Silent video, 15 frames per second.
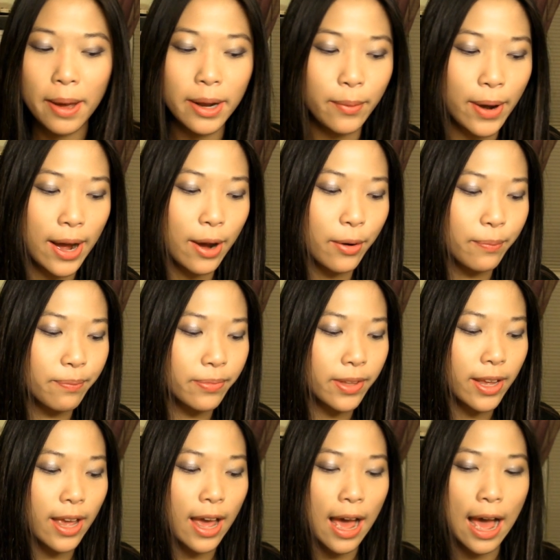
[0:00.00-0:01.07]
Anyhow,
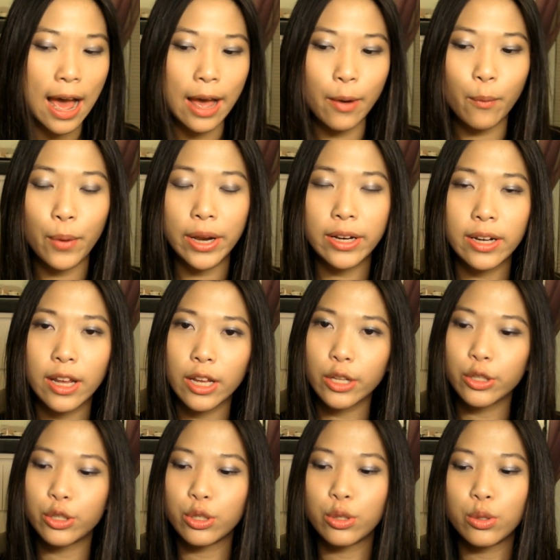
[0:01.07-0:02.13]
I went
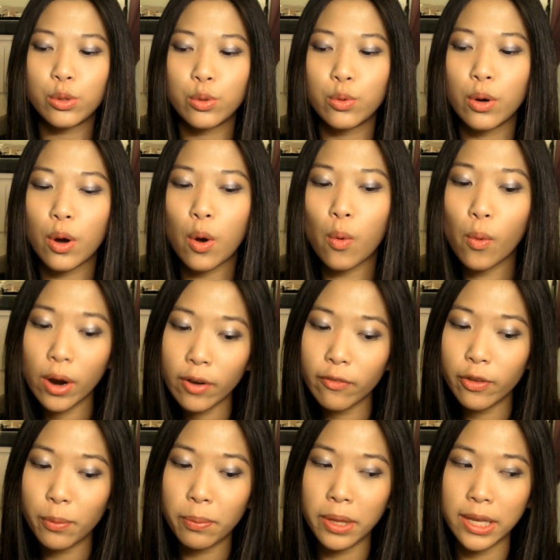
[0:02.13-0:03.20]
to quite a
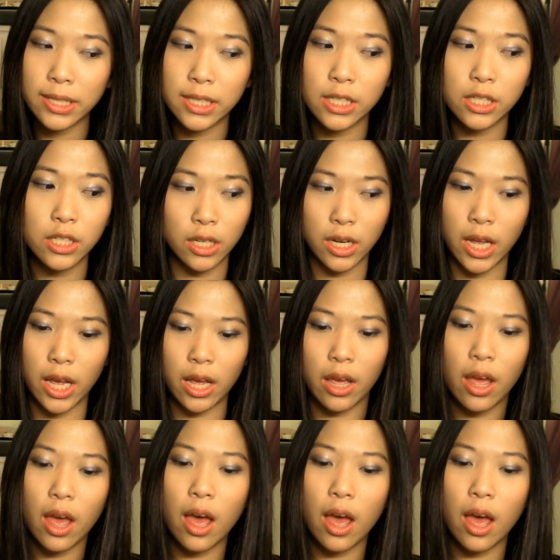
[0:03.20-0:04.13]
few places today.